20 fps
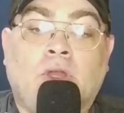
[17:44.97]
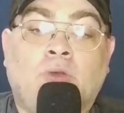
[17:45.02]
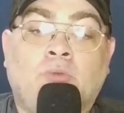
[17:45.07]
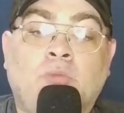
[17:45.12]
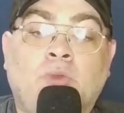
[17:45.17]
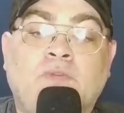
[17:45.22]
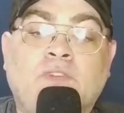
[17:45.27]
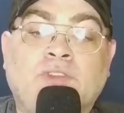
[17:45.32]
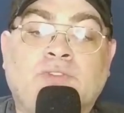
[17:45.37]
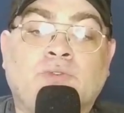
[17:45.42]

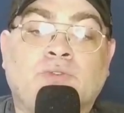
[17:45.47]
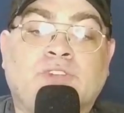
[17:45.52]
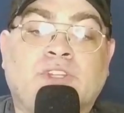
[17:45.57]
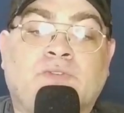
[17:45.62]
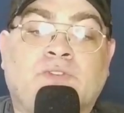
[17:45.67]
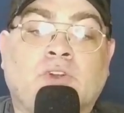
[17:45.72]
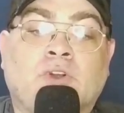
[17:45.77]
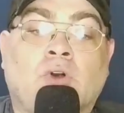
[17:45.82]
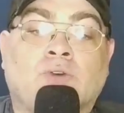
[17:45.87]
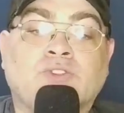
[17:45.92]
Moving through
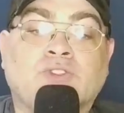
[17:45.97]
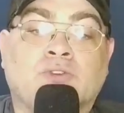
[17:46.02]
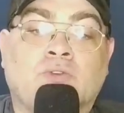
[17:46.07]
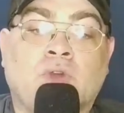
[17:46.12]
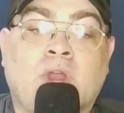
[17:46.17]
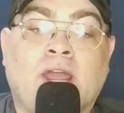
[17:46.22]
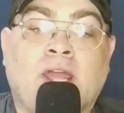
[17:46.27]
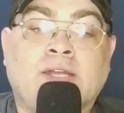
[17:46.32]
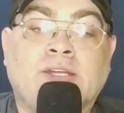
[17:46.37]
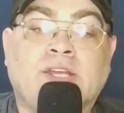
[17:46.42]
difficult
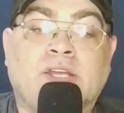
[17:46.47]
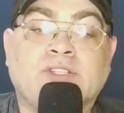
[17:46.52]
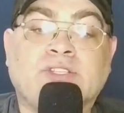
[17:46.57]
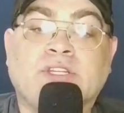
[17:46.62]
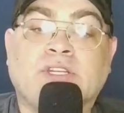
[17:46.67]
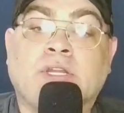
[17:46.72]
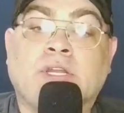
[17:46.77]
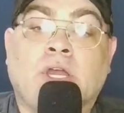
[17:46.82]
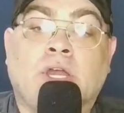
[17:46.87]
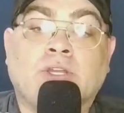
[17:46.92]
terrain
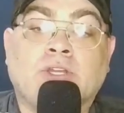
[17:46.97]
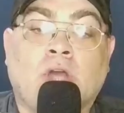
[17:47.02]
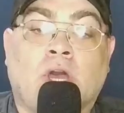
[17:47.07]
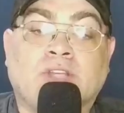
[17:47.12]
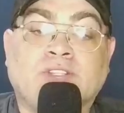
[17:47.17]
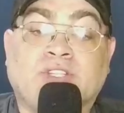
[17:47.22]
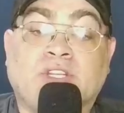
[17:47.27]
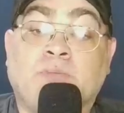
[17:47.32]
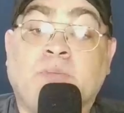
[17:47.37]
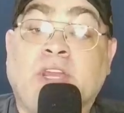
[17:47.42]
doesn't
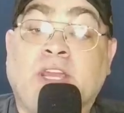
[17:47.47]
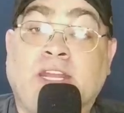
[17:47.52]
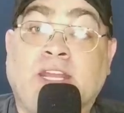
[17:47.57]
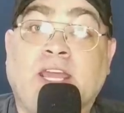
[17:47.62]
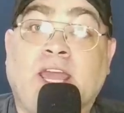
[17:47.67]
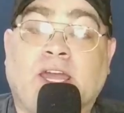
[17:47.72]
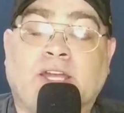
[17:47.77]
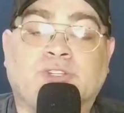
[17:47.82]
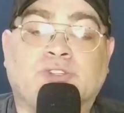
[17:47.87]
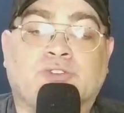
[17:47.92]
cost him
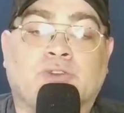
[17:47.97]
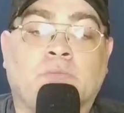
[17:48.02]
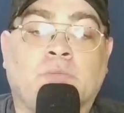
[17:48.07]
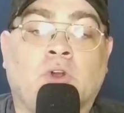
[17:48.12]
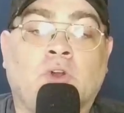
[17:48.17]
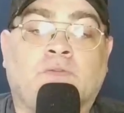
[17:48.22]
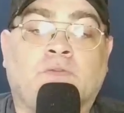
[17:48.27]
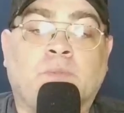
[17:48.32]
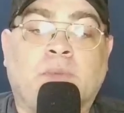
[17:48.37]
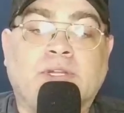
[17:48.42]
any extra
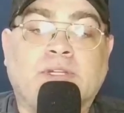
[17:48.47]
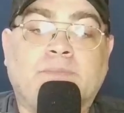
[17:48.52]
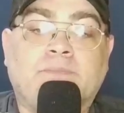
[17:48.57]
movement.